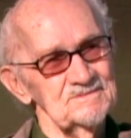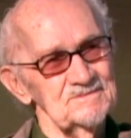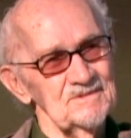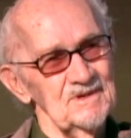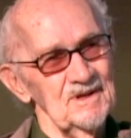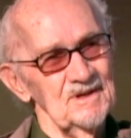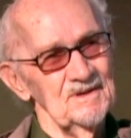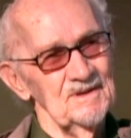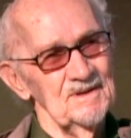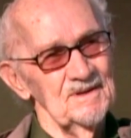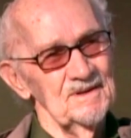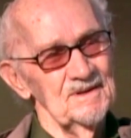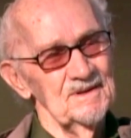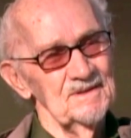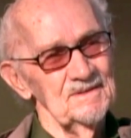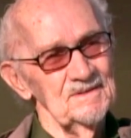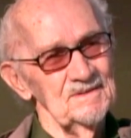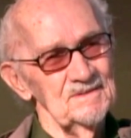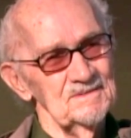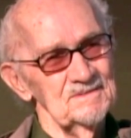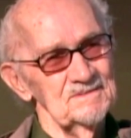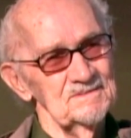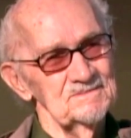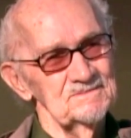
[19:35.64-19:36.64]
And
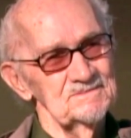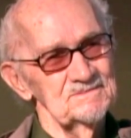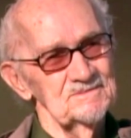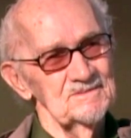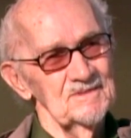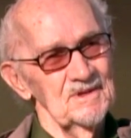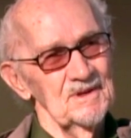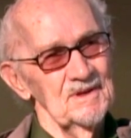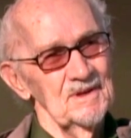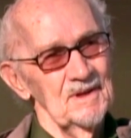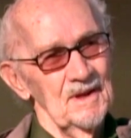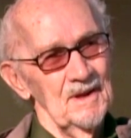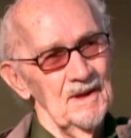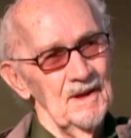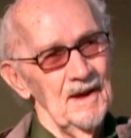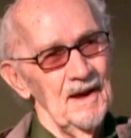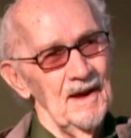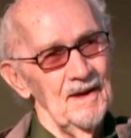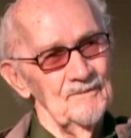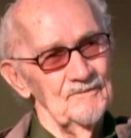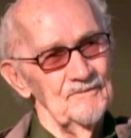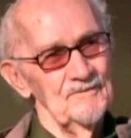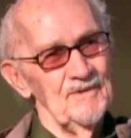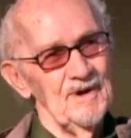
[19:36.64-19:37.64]

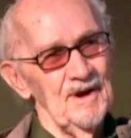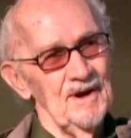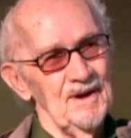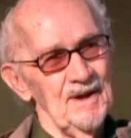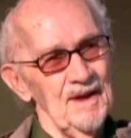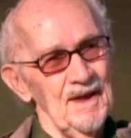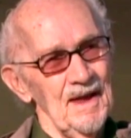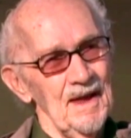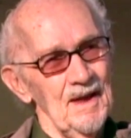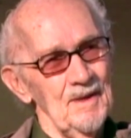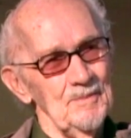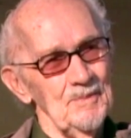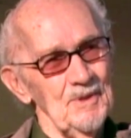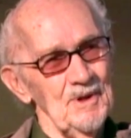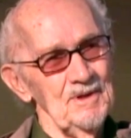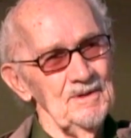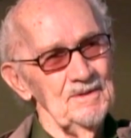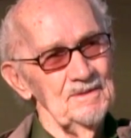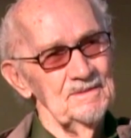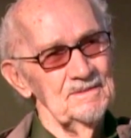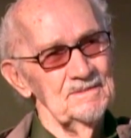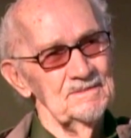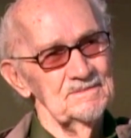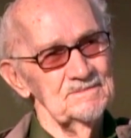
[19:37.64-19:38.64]
I'm very happy.
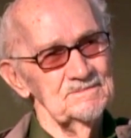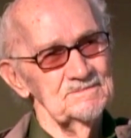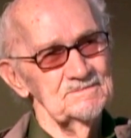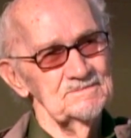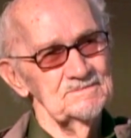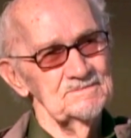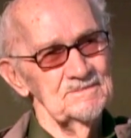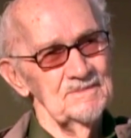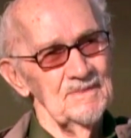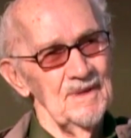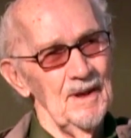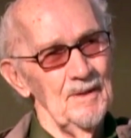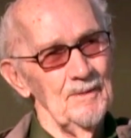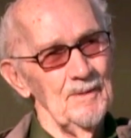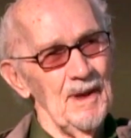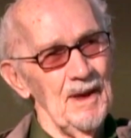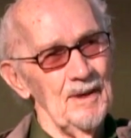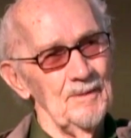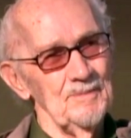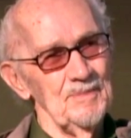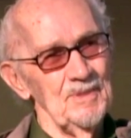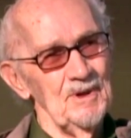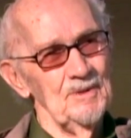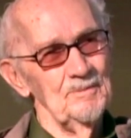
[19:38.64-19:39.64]
I'm
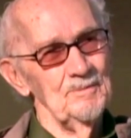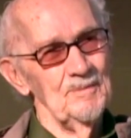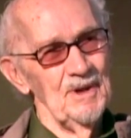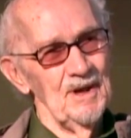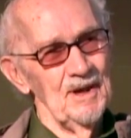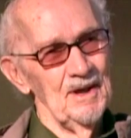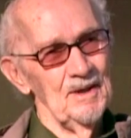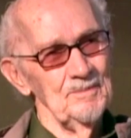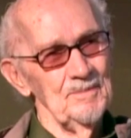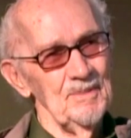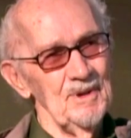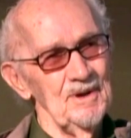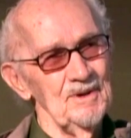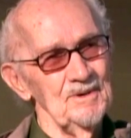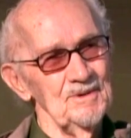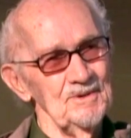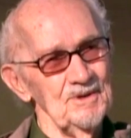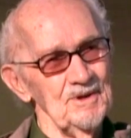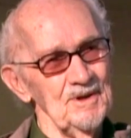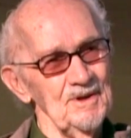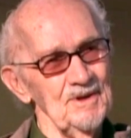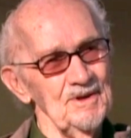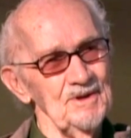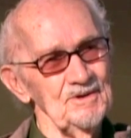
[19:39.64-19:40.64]
happy to be up here in
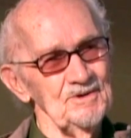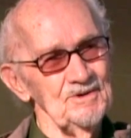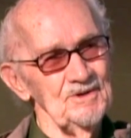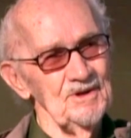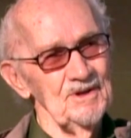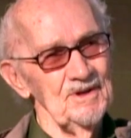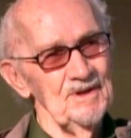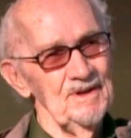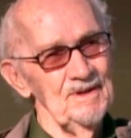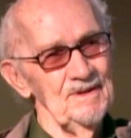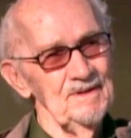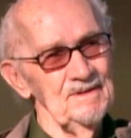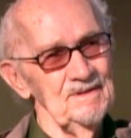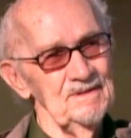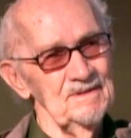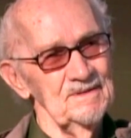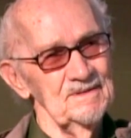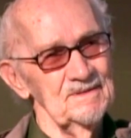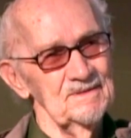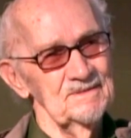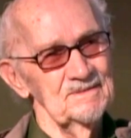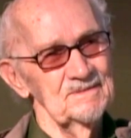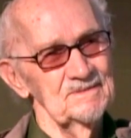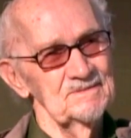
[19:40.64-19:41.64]
Tennessee
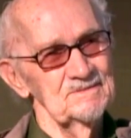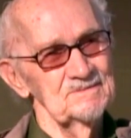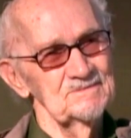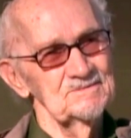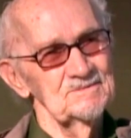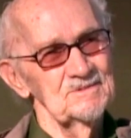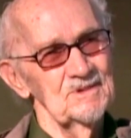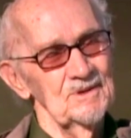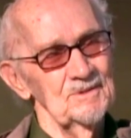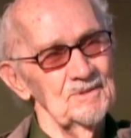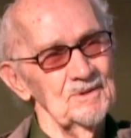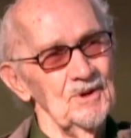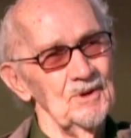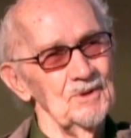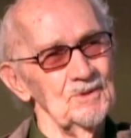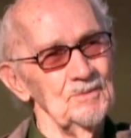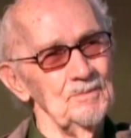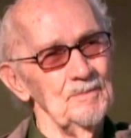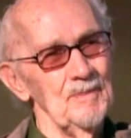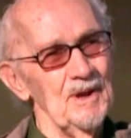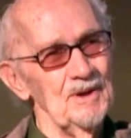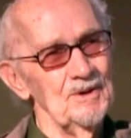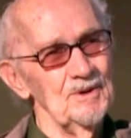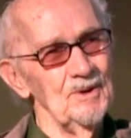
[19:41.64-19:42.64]

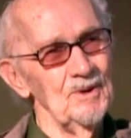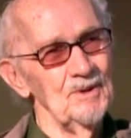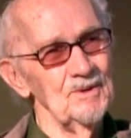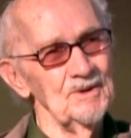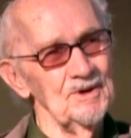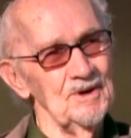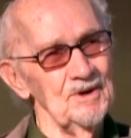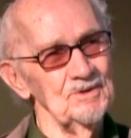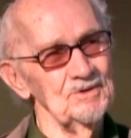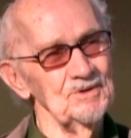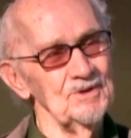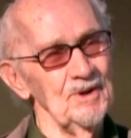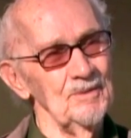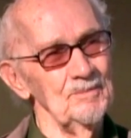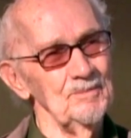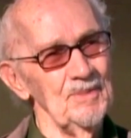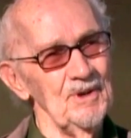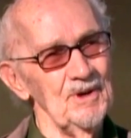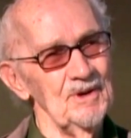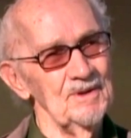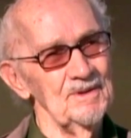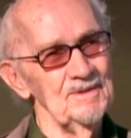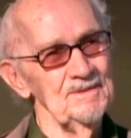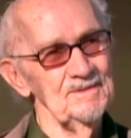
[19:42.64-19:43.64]
because my daughter's up
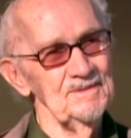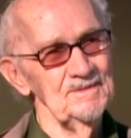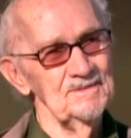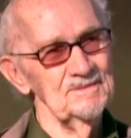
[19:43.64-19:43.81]
here.